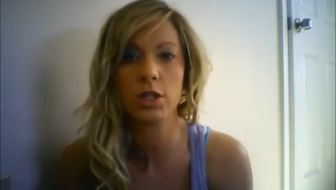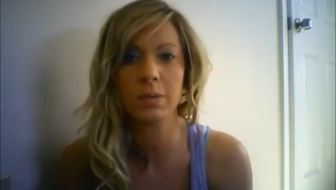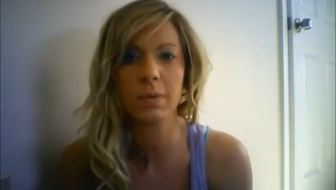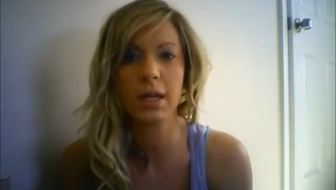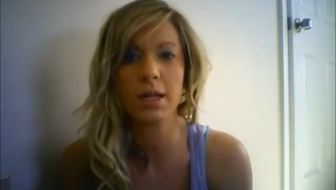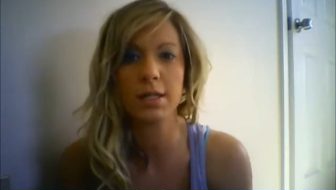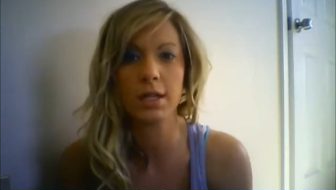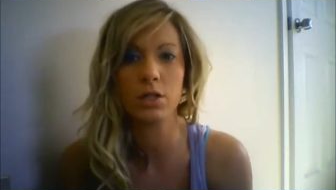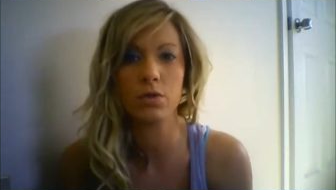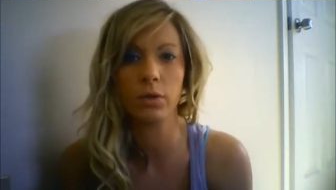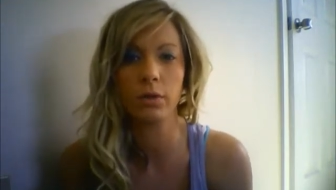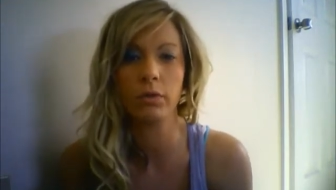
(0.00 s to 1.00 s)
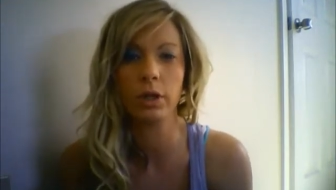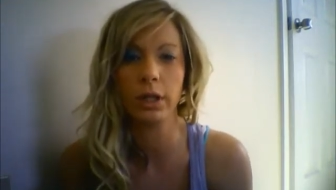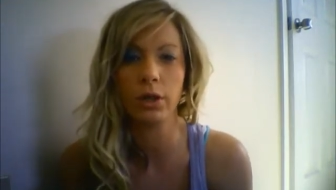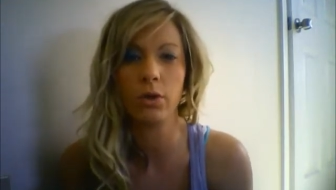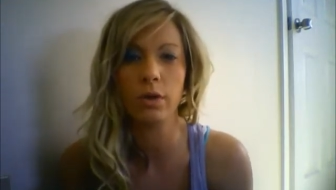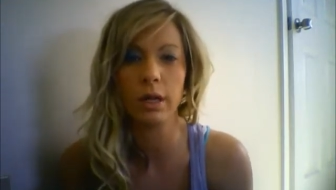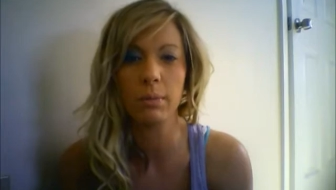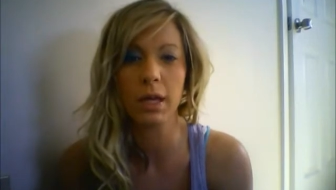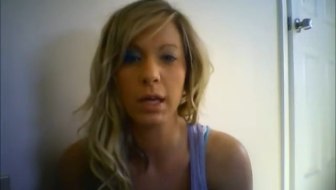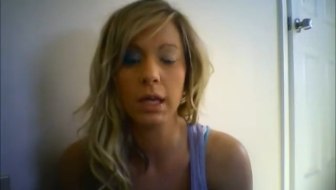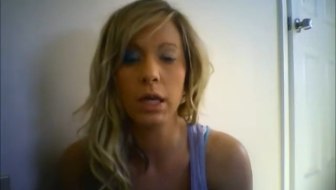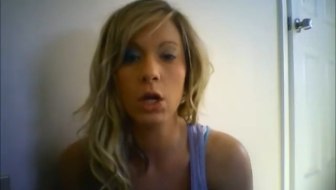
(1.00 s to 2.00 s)
just because it is really
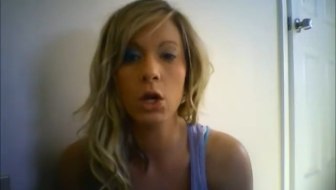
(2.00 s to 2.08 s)
creamy.